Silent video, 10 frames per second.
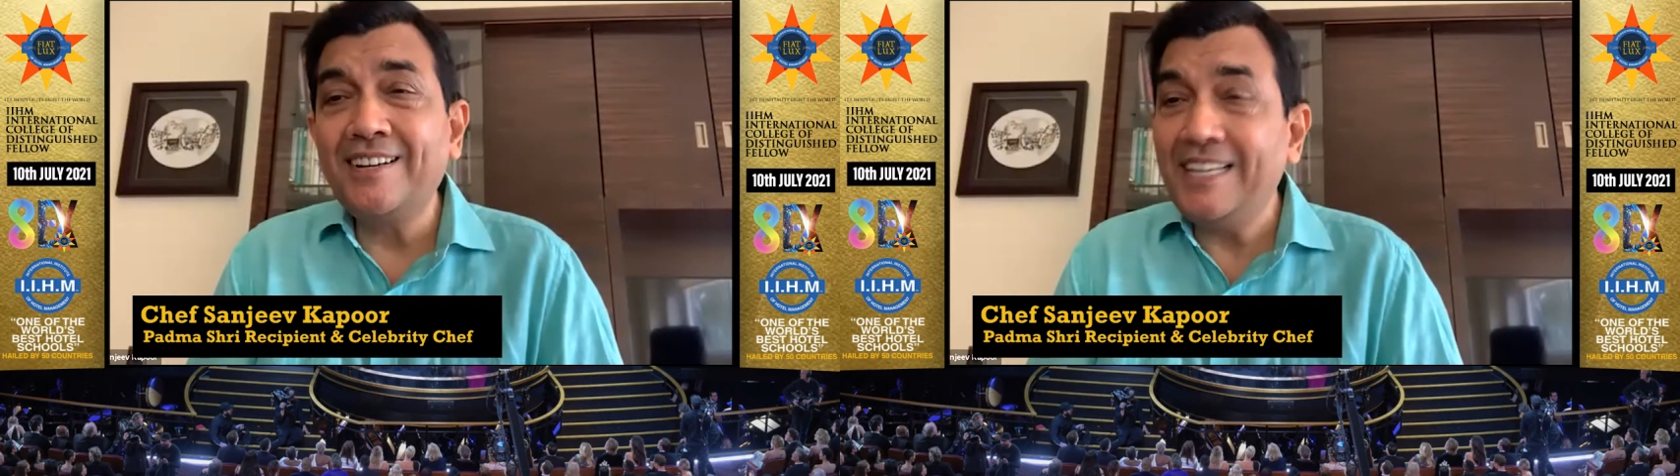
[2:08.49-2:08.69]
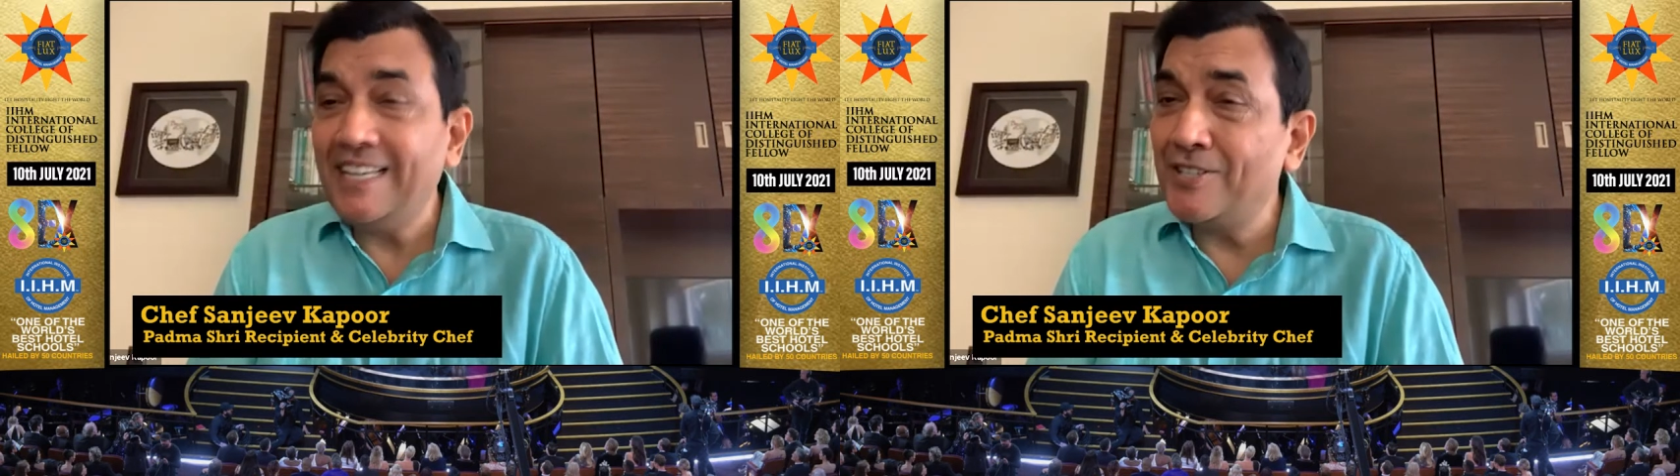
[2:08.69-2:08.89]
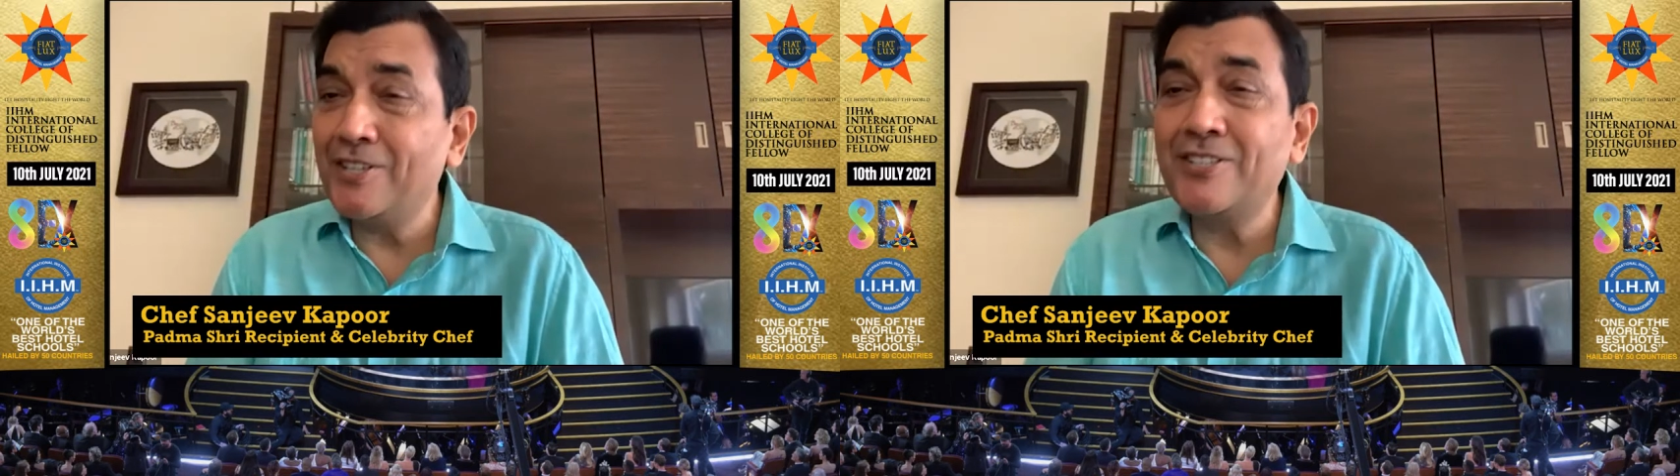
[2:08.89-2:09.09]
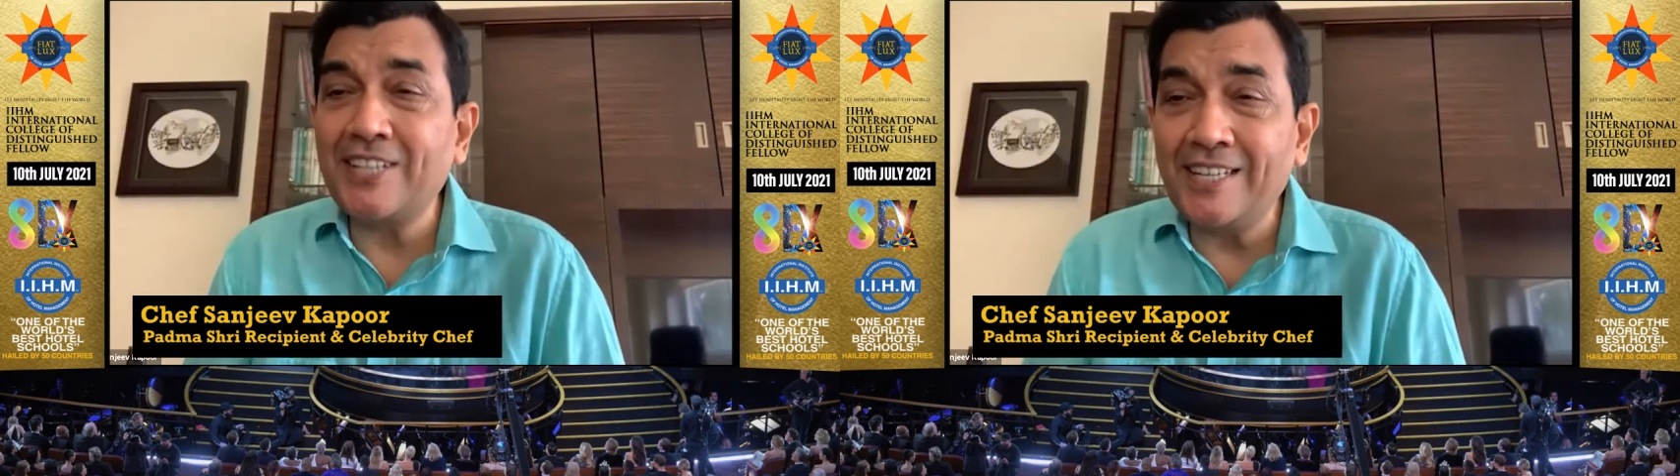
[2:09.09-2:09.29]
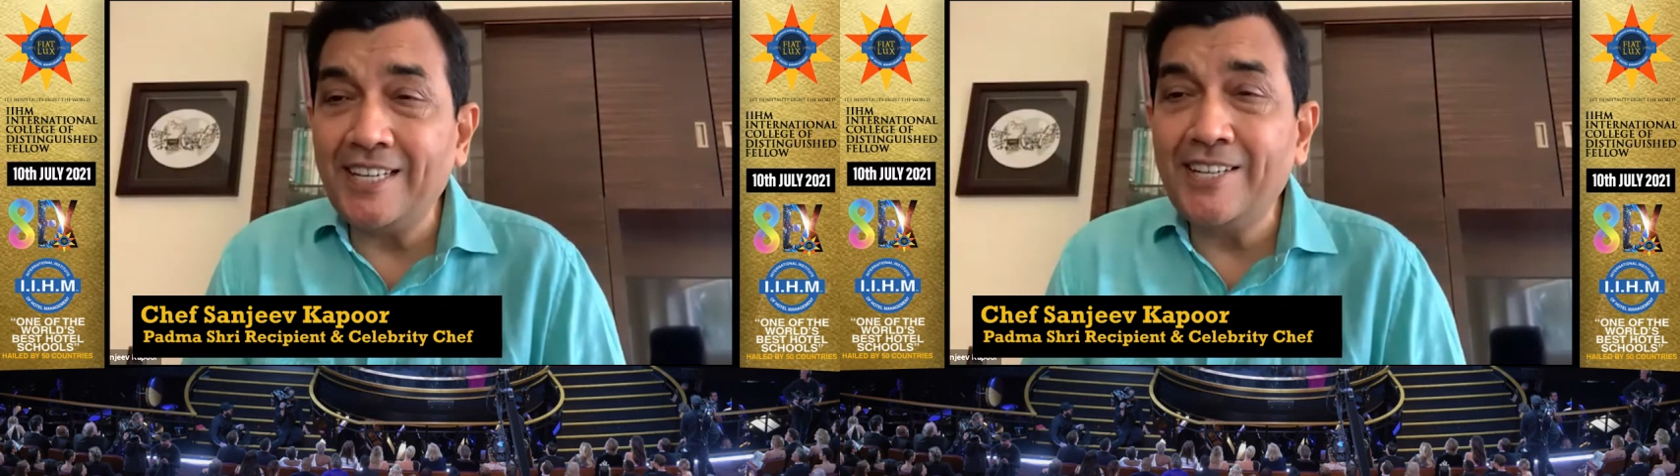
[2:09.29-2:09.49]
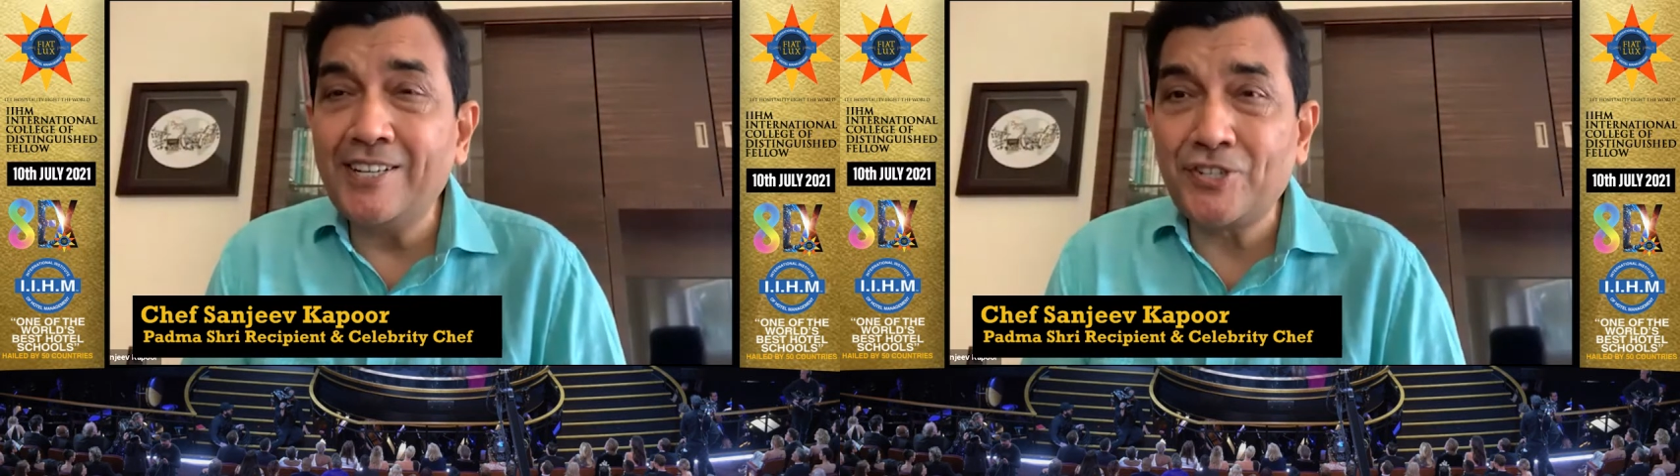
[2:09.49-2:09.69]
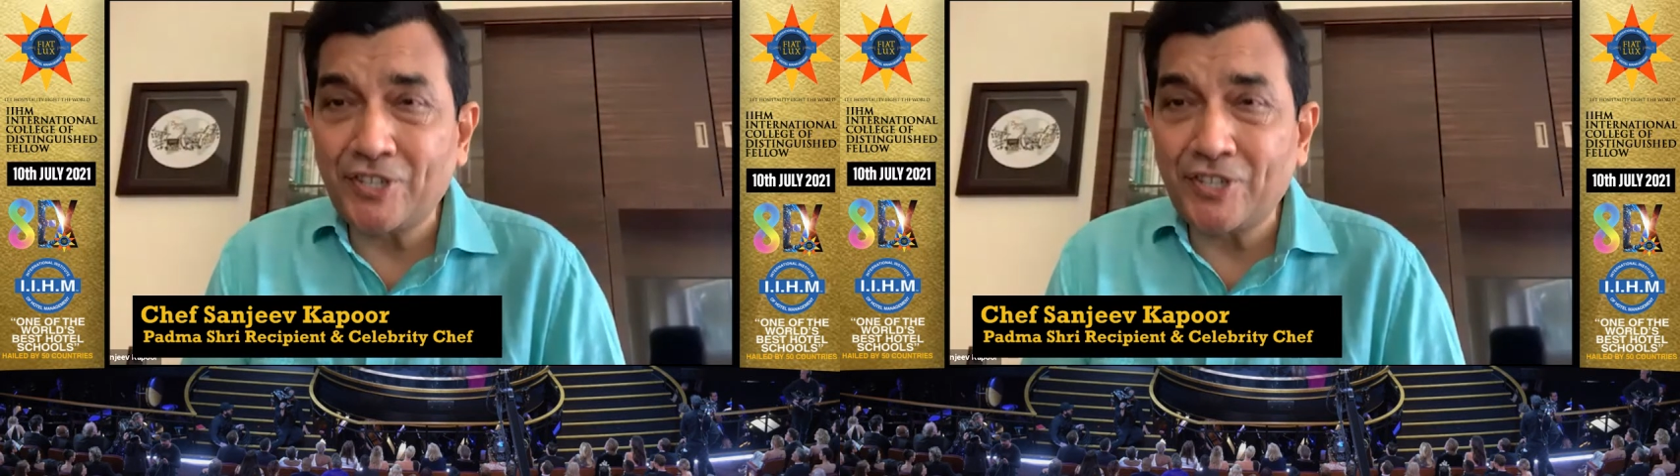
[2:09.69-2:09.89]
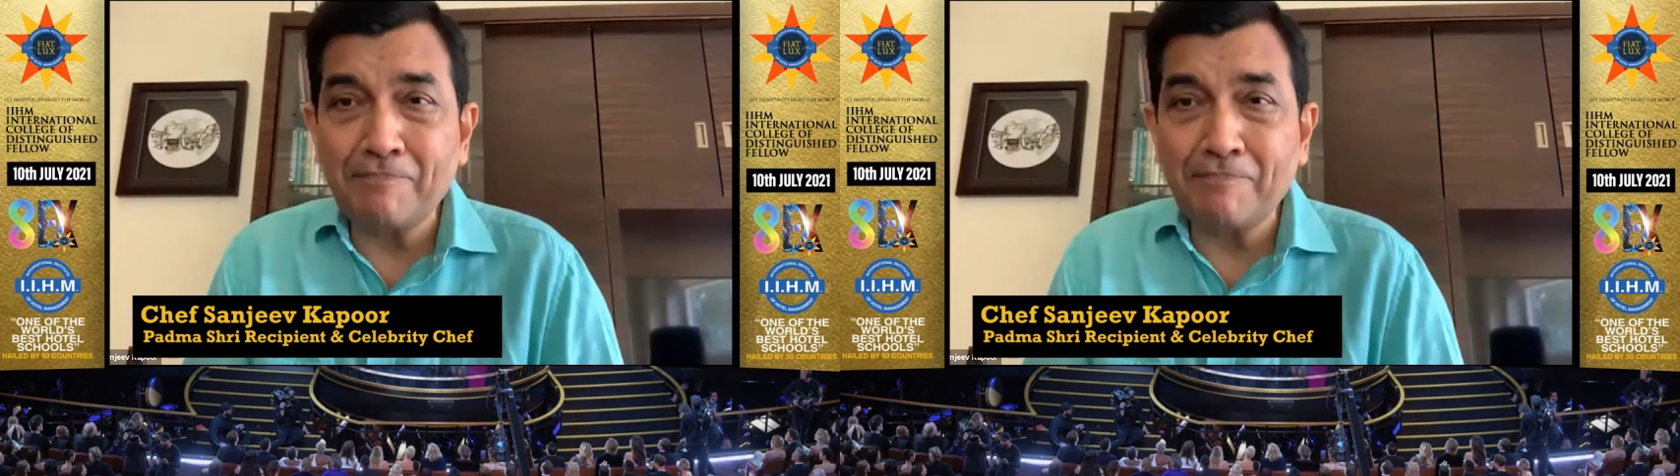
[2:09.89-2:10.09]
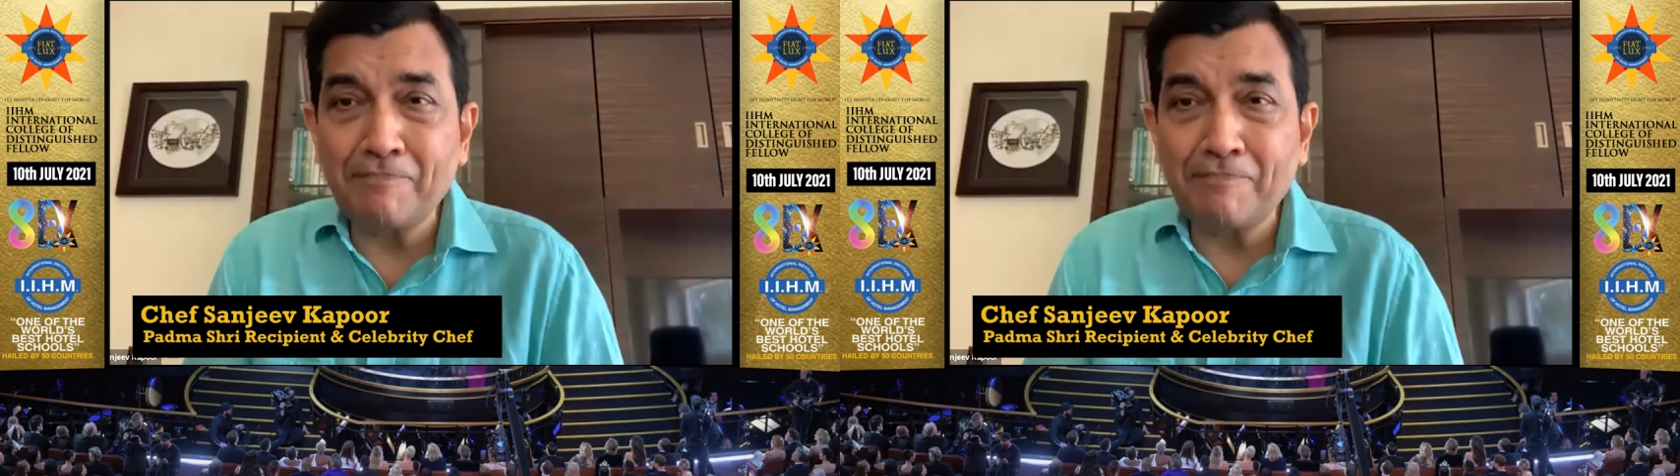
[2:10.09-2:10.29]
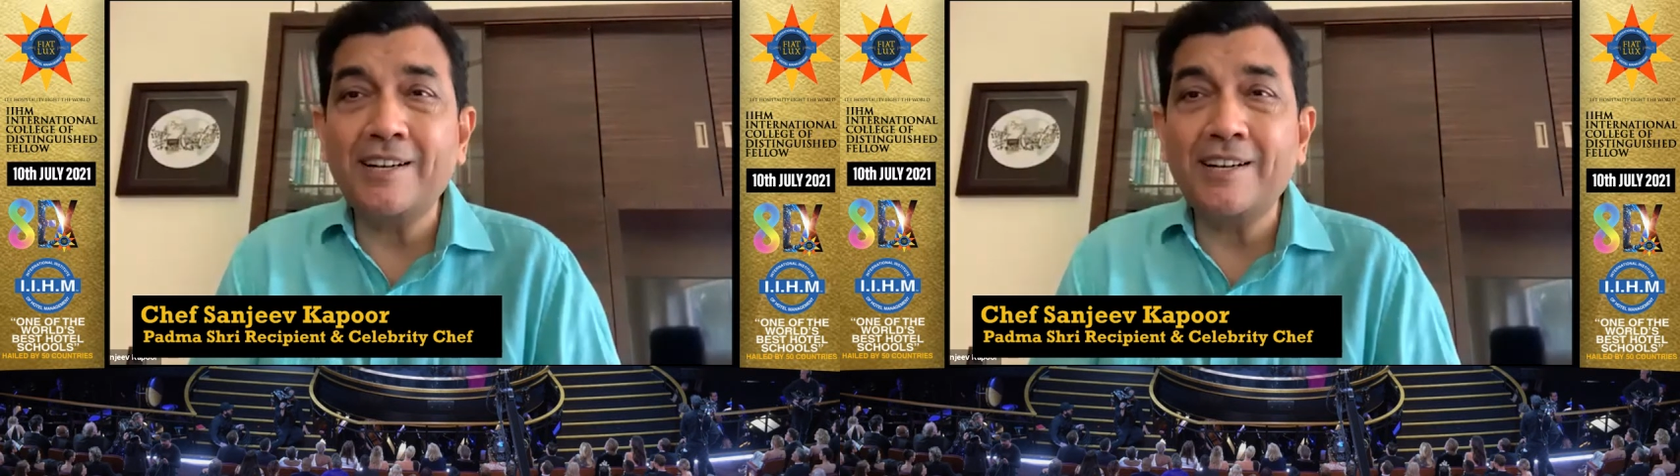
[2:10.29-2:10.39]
leaders and leadership,